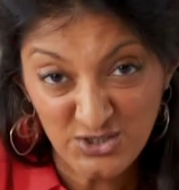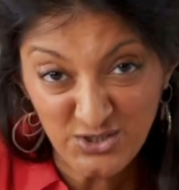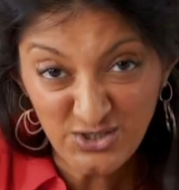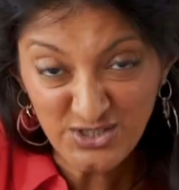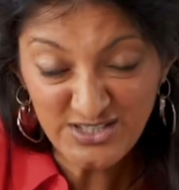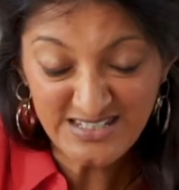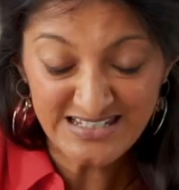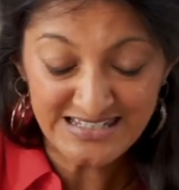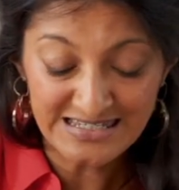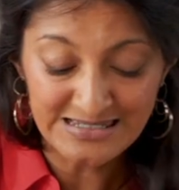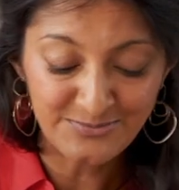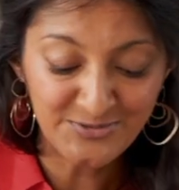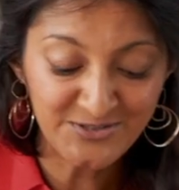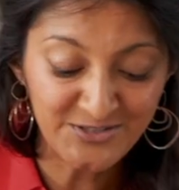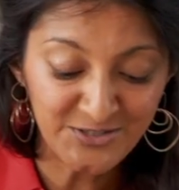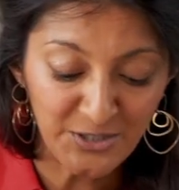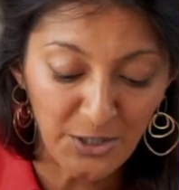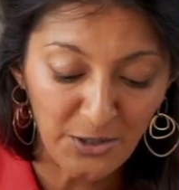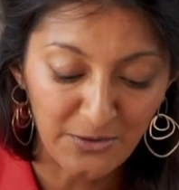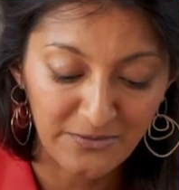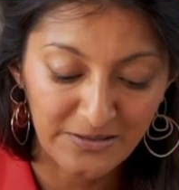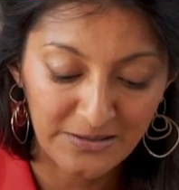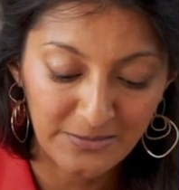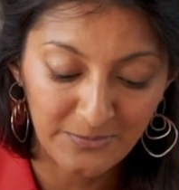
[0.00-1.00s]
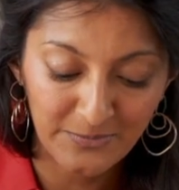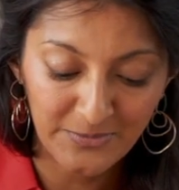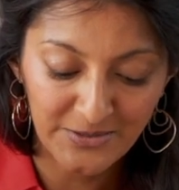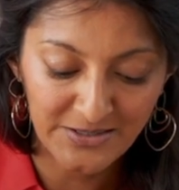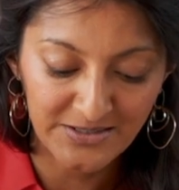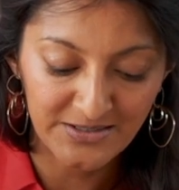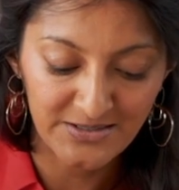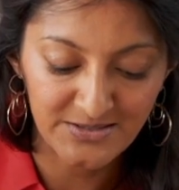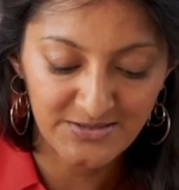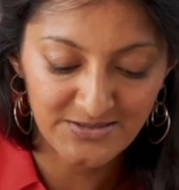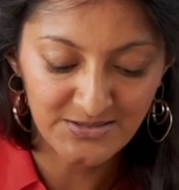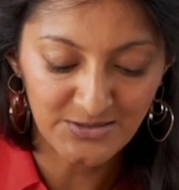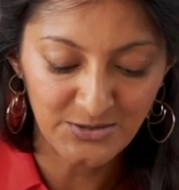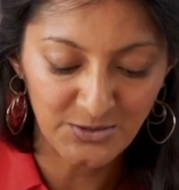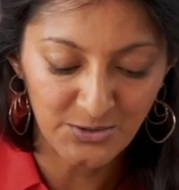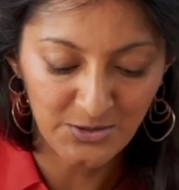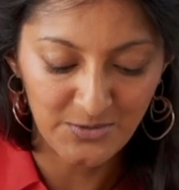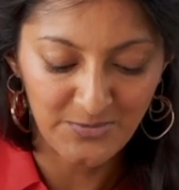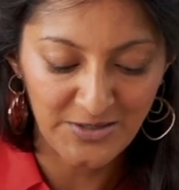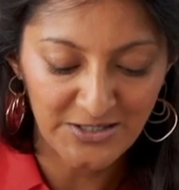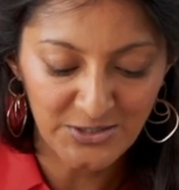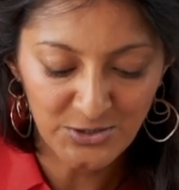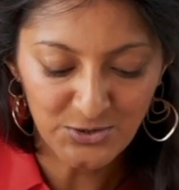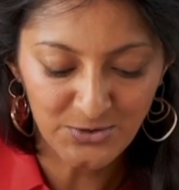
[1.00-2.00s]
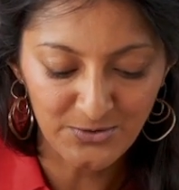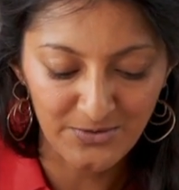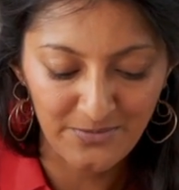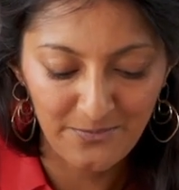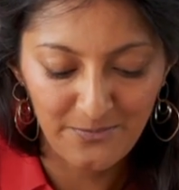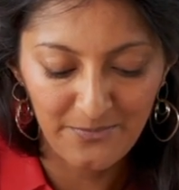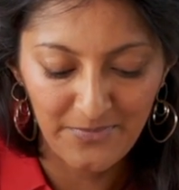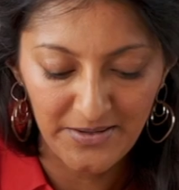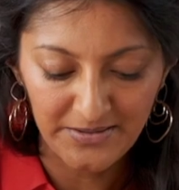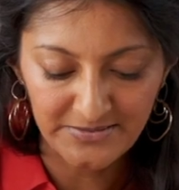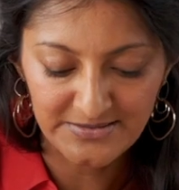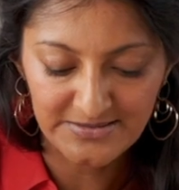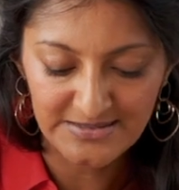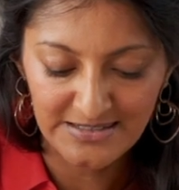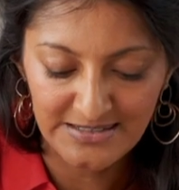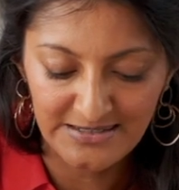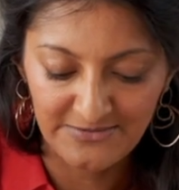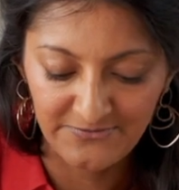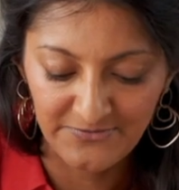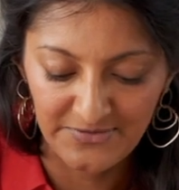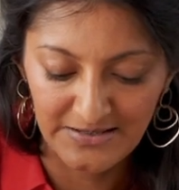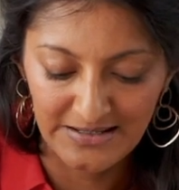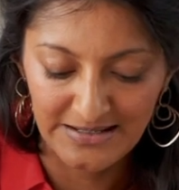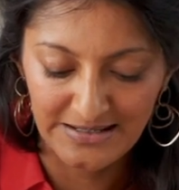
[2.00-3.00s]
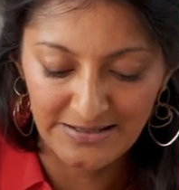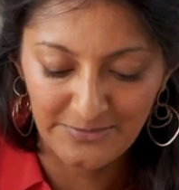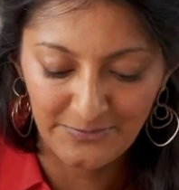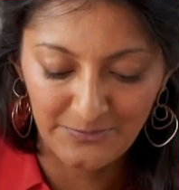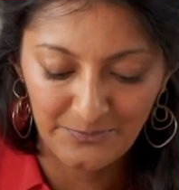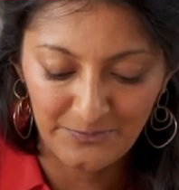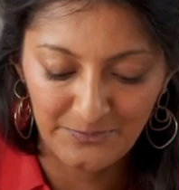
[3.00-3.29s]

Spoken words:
good to keep stirring because you want to make sure it melts evenly.